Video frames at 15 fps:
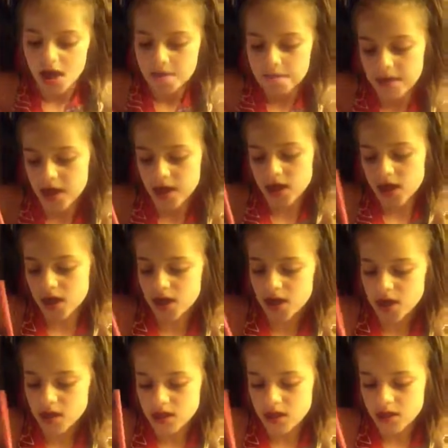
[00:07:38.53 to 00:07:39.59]

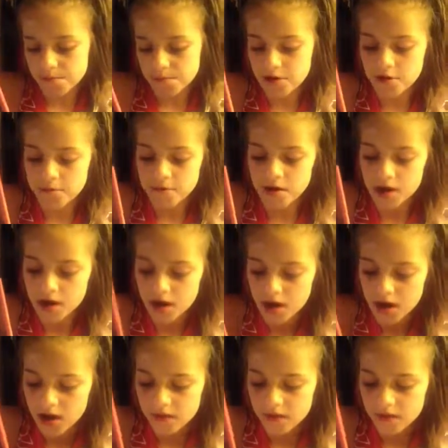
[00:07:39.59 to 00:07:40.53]
Making this bookmark